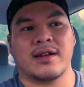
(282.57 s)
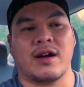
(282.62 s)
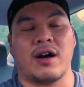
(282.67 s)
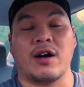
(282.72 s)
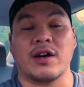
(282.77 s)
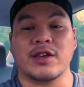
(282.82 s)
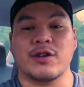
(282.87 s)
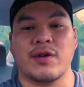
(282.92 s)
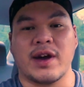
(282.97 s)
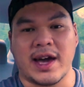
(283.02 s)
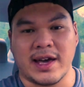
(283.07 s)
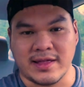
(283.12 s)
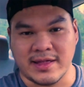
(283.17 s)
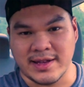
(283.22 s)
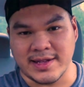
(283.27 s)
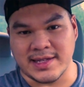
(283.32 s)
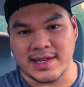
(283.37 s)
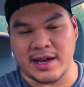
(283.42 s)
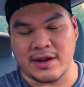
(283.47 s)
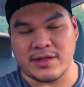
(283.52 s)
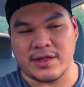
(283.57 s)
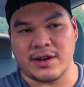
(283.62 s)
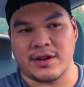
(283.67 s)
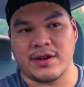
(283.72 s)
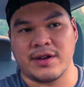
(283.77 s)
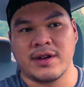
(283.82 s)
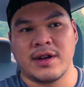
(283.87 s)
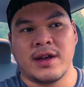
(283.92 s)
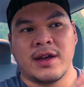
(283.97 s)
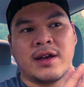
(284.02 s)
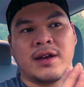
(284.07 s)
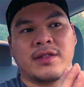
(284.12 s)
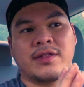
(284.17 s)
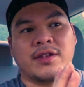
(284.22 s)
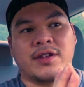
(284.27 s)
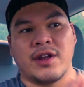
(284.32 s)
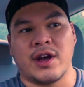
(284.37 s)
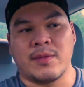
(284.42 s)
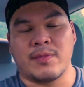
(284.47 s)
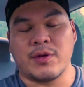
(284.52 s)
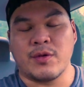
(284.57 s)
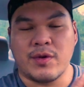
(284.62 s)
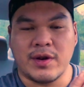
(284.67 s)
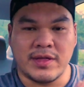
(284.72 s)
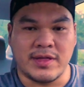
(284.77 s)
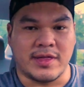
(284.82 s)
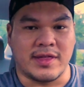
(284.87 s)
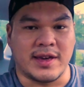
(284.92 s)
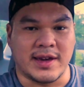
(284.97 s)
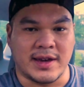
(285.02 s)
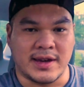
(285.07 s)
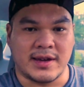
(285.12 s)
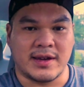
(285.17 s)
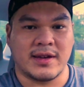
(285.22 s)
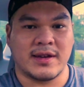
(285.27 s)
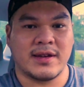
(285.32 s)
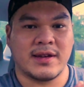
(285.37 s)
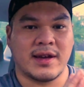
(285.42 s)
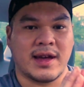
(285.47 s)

All you athletes out there, the number one thing